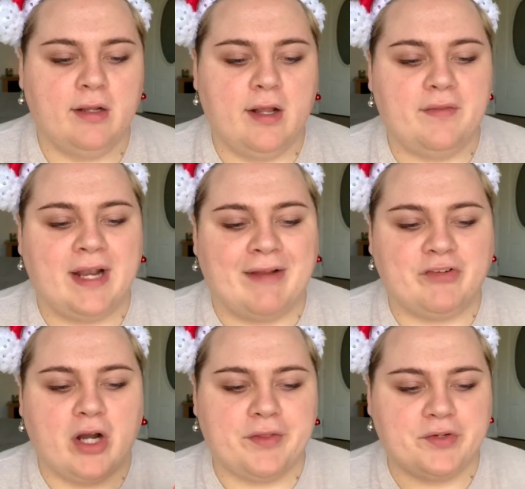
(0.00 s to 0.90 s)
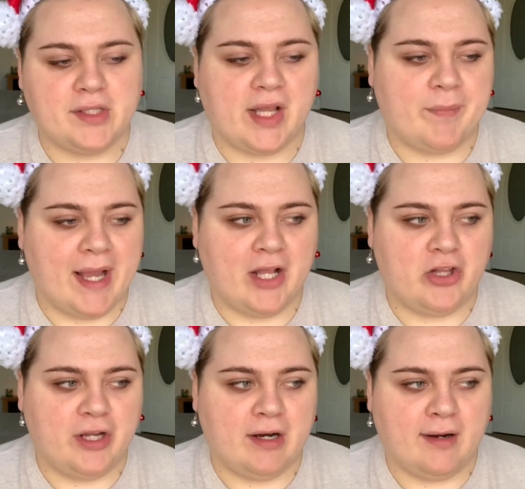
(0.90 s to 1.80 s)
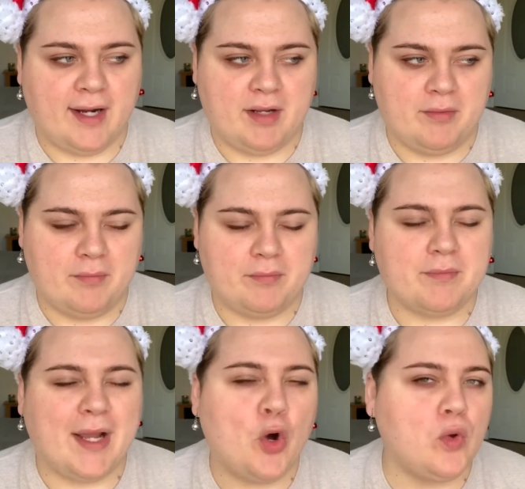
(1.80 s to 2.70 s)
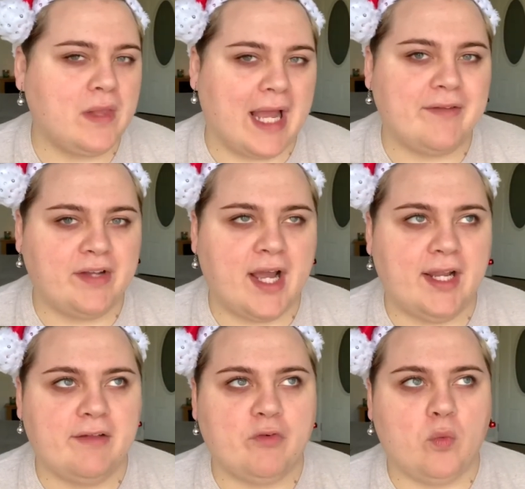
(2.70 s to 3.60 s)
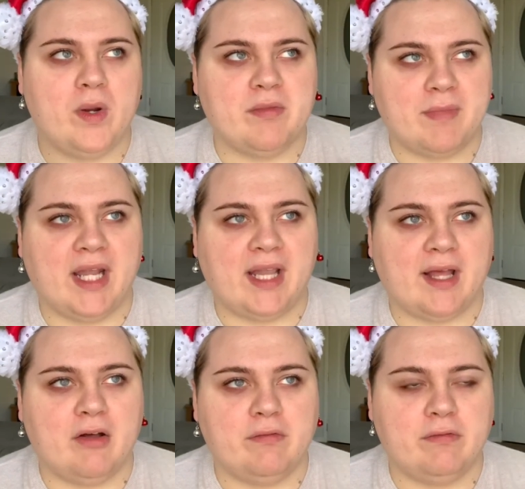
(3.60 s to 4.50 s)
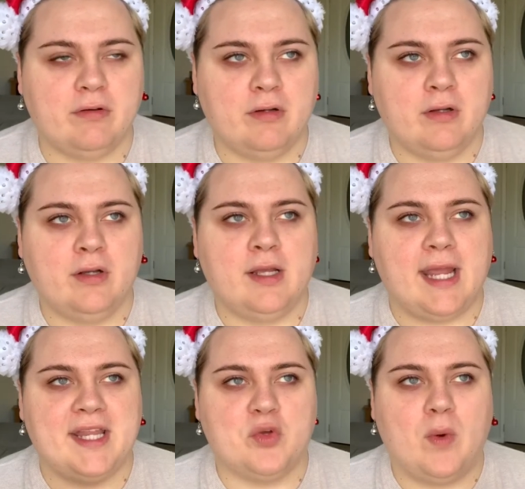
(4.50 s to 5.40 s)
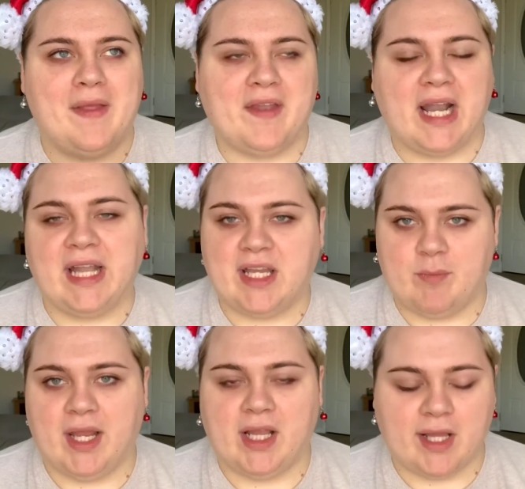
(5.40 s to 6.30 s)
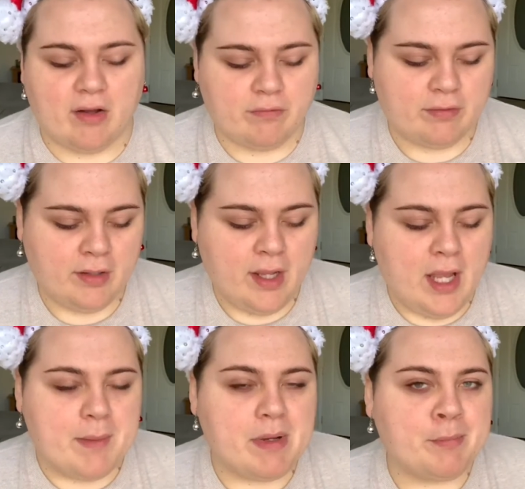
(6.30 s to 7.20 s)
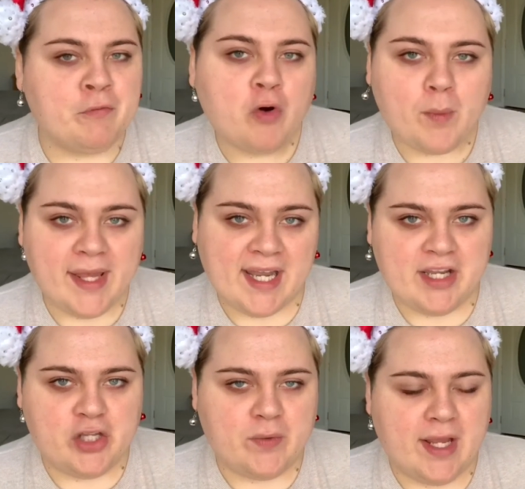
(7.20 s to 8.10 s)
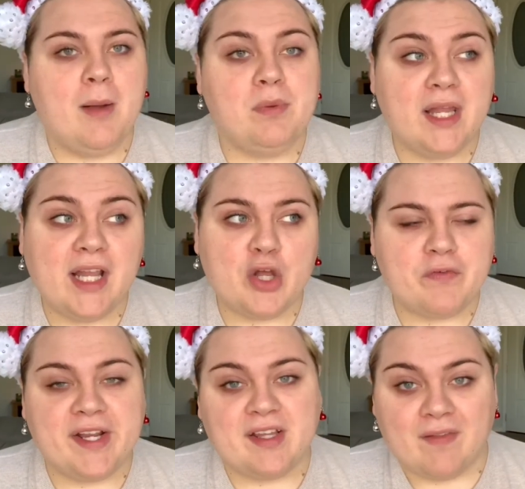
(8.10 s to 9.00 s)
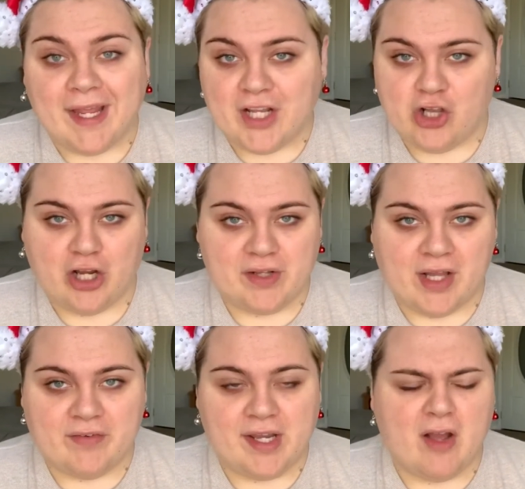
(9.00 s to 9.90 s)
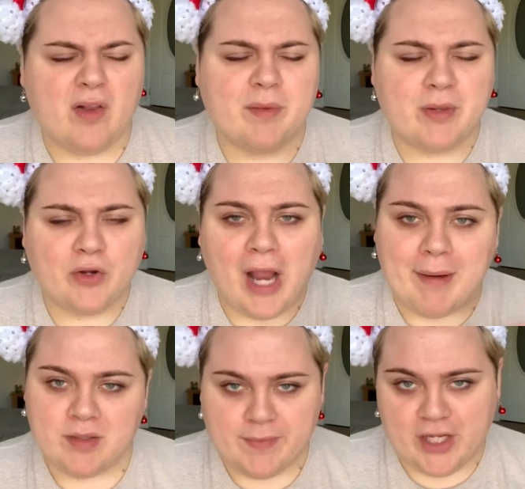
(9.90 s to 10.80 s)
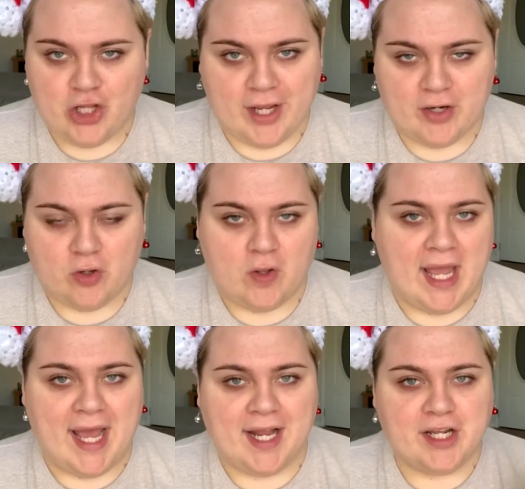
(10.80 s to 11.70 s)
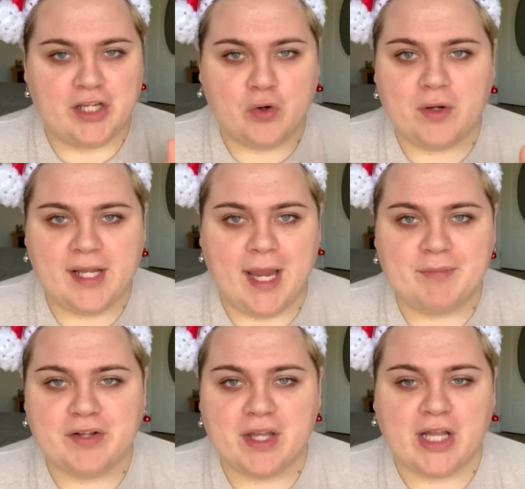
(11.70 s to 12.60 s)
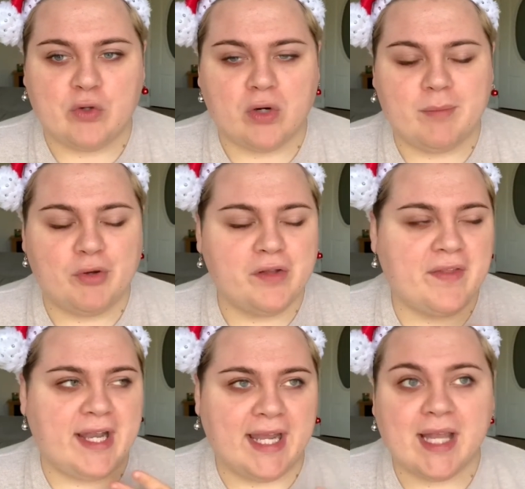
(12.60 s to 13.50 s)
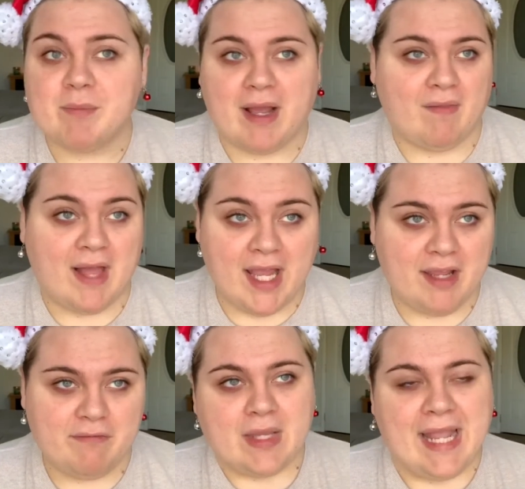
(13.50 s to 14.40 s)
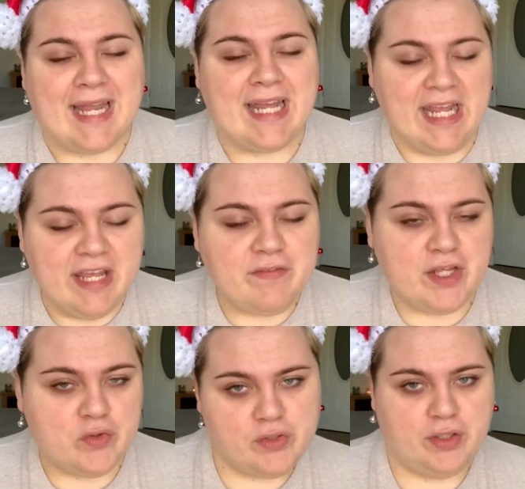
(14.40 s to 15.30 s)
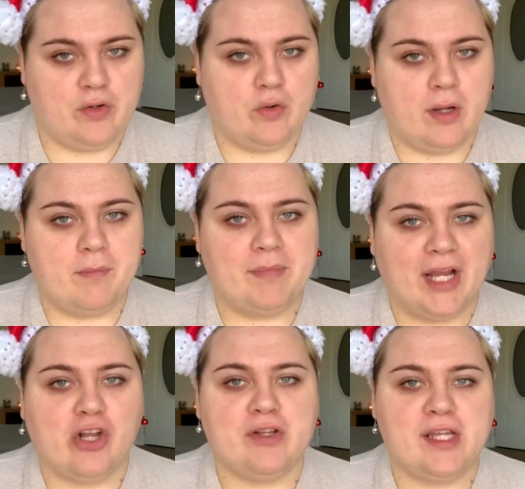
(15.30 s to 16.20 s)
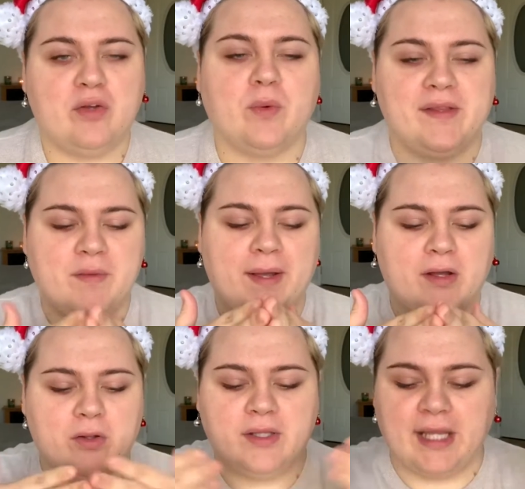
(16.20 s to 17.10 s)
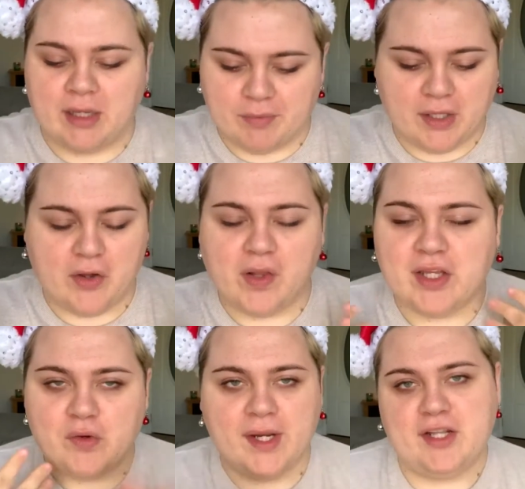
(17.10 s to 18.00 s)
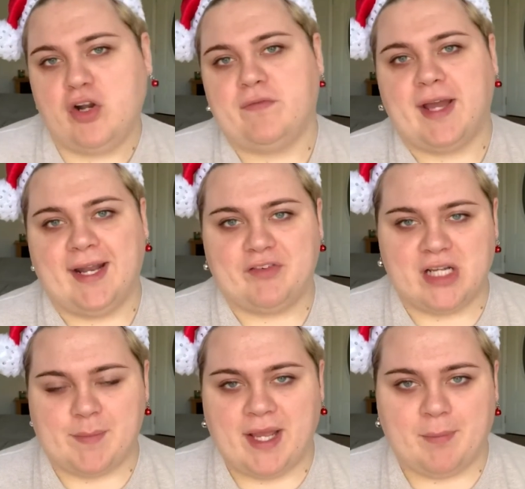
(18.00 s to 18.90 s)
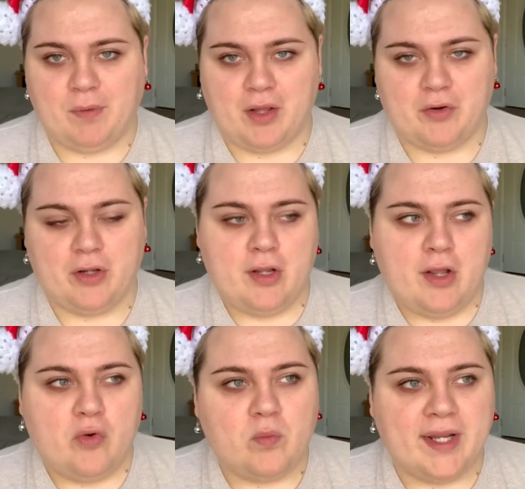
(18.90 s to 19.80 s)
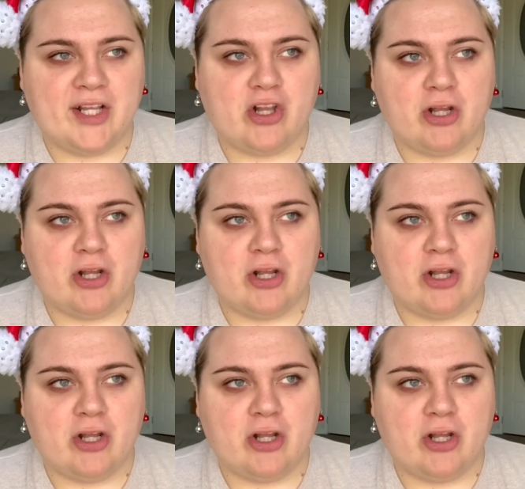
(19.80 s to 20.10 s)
that I've gone through this past year and my whole life kind of with myself in the way that I see myself. But before we get into it, please don't forget to like and share this video, subscribe to my channel, add your name to the storybook that is my life. And if you do, make sure that you ring the bell down below so you'll get notified every time I upload, which